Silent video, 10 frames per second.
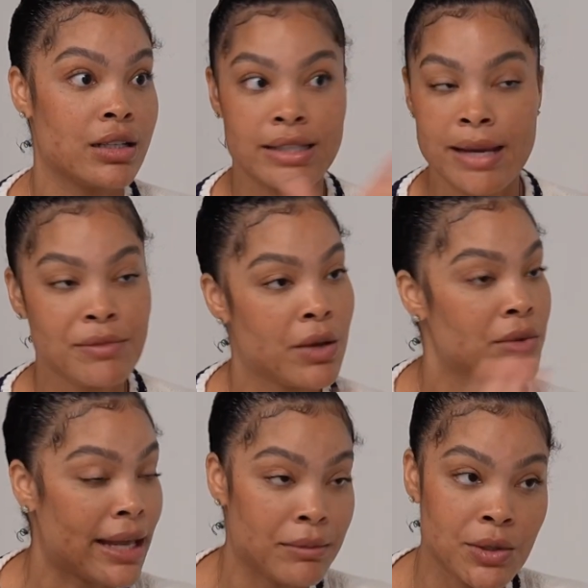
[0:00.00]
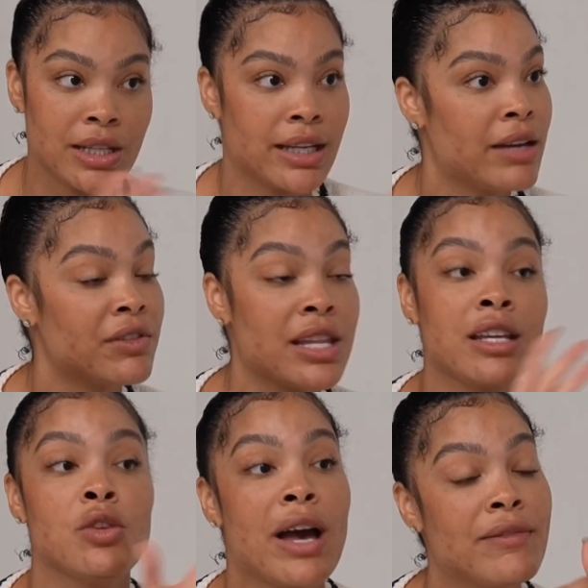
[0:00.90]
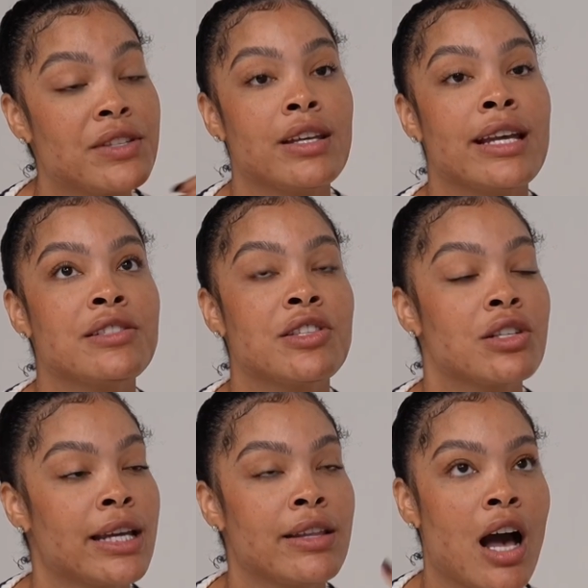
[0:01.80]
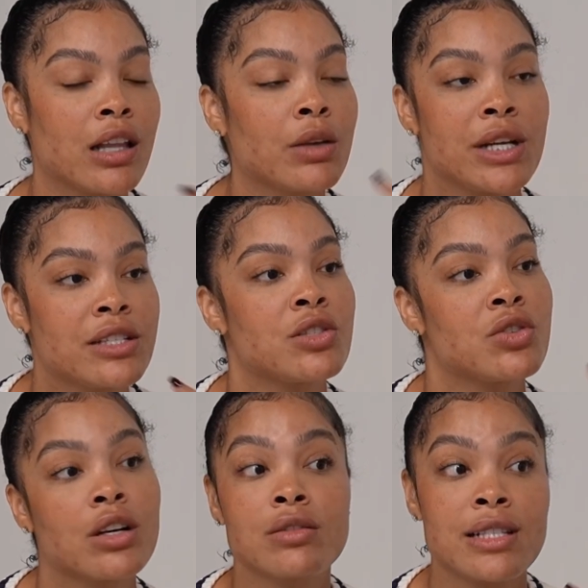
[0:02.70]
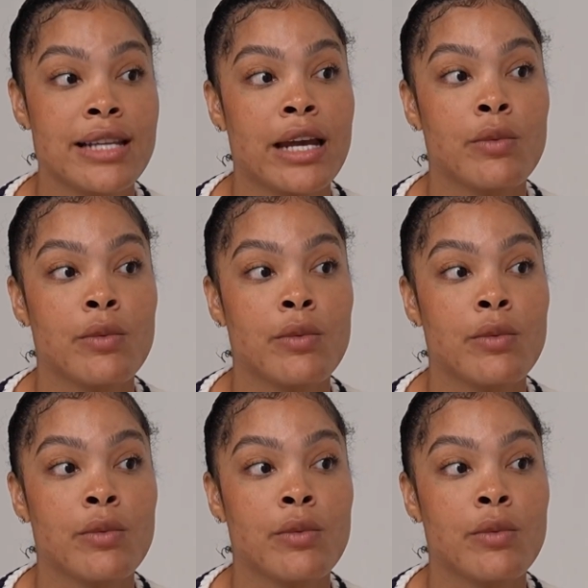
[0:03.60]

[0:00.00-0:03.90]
Same thing with music and everything. You have to. In Hollywood, it's the struggle to stay